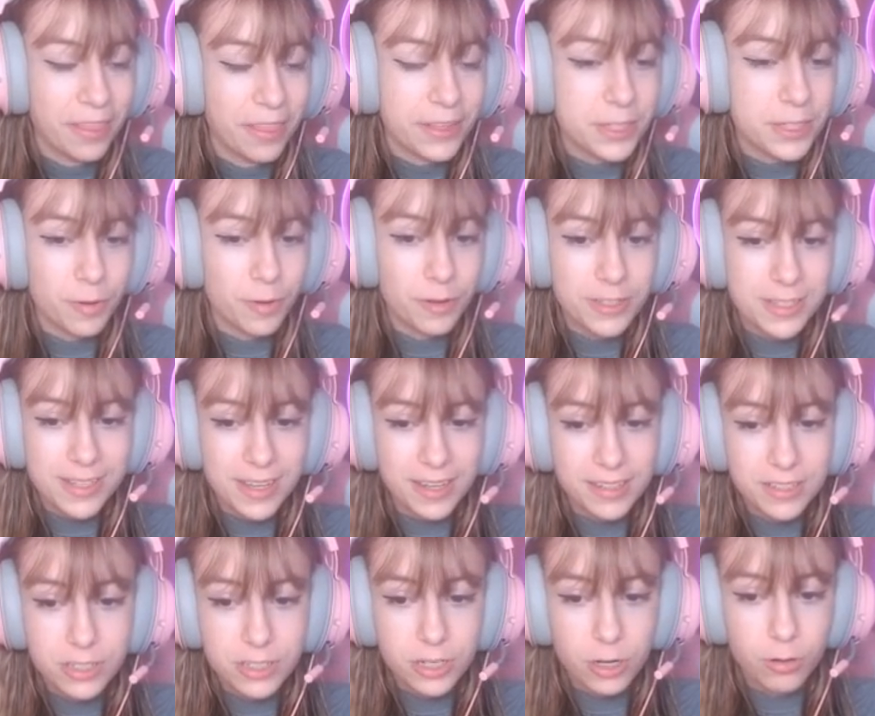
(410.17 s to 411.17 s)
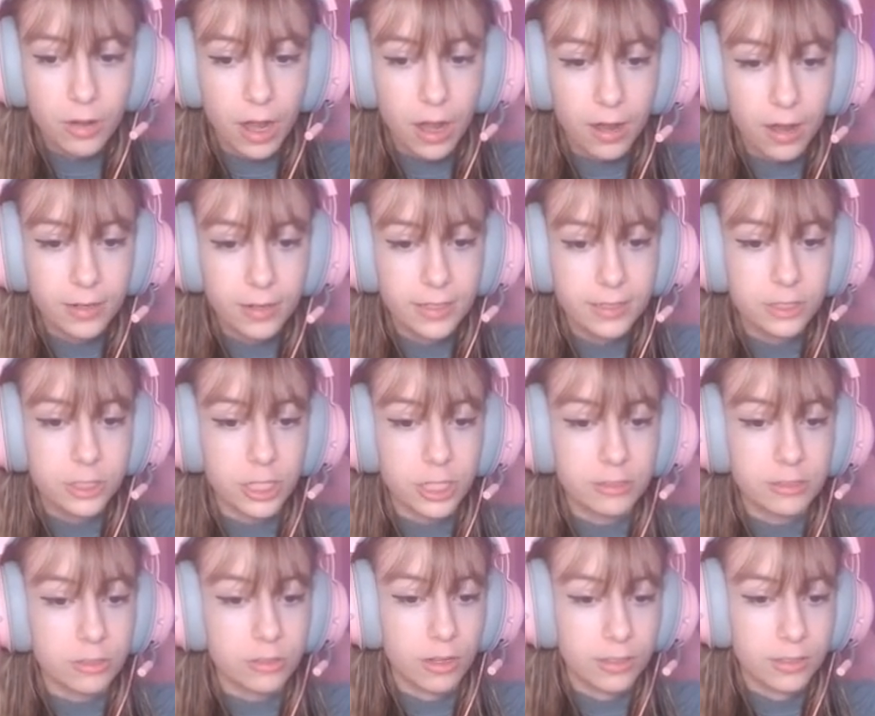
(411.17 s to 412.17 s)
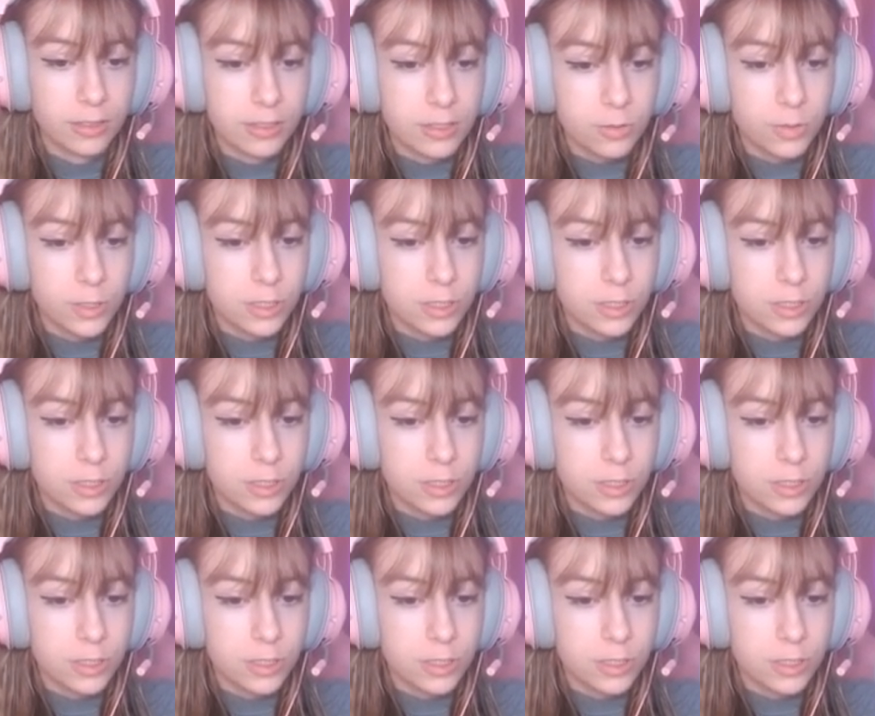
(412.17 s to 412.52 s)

This one's like so kind and gentle, and this one's